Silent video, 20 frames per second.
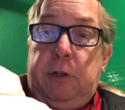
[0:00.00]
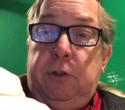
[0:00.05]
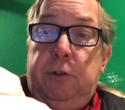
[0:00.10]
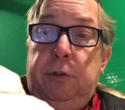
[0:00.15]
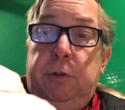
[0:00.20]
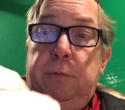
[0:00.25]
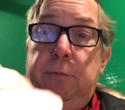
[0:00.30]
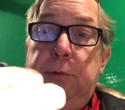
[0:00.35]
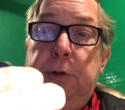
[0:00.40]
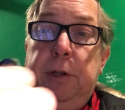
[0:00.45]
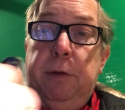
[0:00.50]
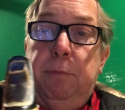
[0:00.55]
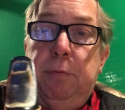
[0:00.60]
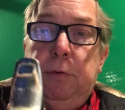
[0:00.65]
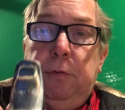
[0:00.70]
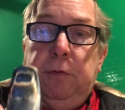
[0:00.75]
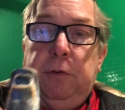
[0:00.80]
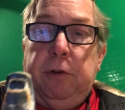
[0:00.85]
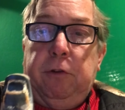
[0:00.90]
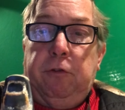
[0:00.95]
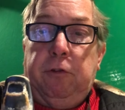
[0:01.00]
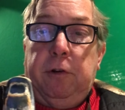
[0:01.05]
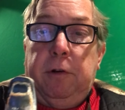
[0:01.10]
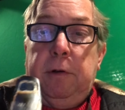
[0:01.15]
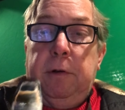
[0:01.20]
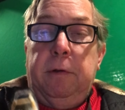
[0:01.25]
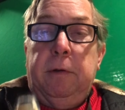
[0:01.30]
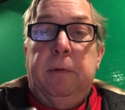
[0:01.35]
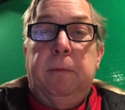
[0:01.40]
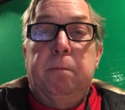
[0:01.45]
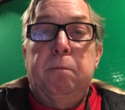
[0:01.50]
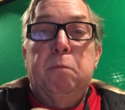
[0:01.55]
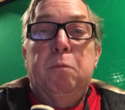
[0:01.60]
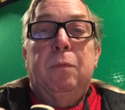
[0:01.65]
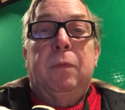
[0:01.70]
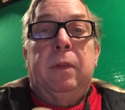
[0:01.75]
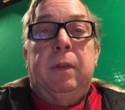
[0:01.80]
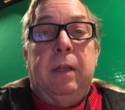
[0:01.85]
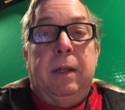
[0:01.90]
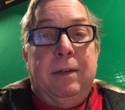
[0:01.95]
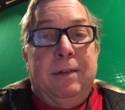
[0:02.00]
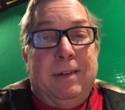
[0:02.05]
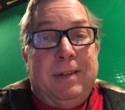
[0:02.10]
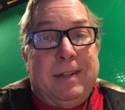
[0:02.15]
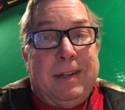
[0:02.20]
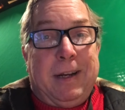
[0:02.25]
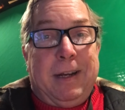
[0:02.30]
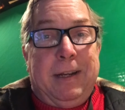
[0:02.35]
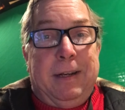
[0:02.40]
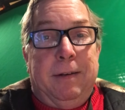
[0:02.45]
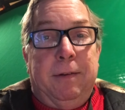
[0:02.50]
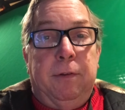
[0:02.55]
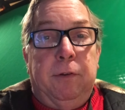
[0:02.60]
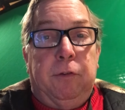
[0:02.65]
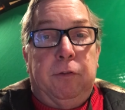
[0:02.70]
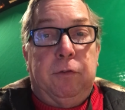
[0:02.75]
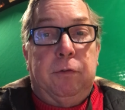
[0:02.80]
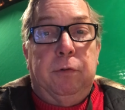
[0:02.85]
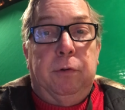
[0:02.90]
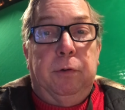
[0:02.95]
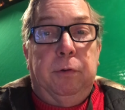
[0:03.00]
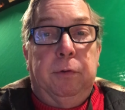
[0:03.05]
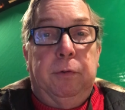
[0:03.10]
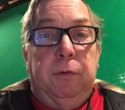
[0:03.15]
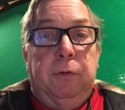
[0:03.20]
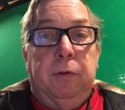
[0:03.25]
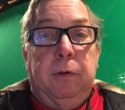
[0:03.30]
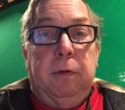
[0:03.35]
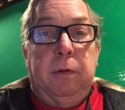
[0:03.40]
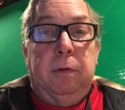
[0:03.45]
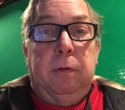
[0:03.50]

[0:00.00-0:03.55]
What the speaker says: good reed position. Then you tighten the screws.